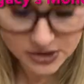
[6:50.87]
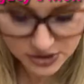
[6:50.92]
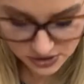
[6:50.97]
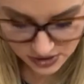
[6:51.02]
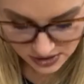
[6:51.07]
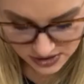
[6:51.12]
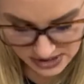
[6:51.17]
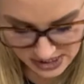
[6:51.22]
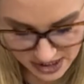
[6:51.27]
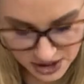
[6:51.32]

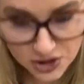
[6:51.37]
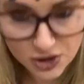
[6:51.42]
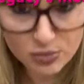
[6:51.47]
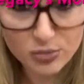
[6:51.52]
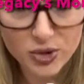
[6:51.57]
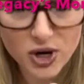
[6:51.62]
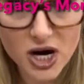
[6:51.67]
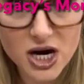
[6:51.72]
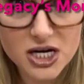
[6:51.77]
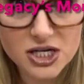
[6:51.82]
take your
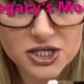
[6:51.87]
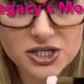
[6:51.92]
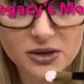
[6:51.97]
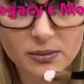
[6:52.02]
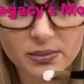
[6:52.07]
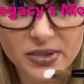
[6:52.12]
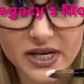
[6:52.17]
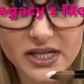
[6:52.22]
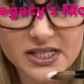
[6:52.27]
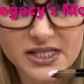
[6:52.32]
brush,
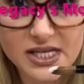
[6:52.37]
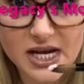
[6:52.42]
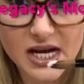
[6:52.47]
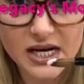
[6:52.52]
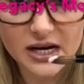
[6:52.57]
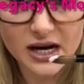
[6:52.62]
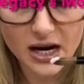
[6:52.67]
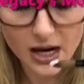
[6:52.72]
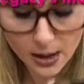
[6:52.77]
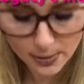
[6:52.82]
bead
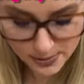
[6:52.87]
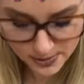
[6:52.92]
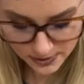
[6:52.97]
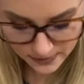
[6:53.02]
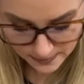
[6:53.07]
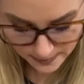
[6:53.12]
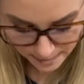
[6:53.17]
side up,